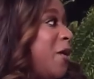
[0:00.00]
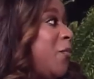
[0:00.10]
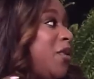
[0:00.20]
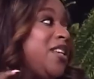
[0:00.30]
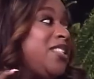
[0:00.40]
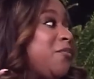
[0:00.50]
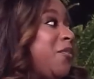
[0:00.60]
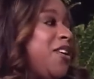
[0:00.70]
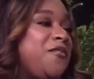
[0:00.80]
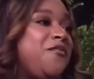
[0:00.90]
But it's
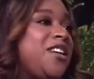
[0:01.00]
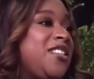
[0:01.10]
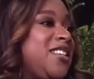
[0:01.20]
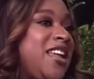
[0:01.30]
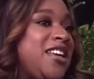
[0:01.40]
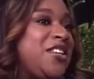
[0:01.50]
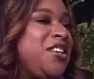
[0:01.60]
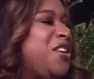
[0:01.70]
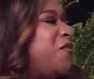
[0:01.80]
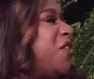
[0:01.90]
some good fussing that's
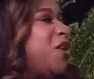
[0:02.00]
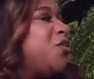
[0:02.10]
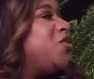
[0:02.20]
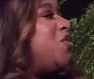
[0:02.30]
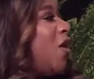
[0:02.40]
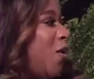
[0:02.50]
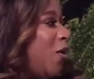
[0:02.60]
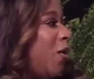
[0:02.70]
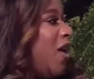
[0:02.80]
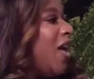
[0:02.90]
good for your soul.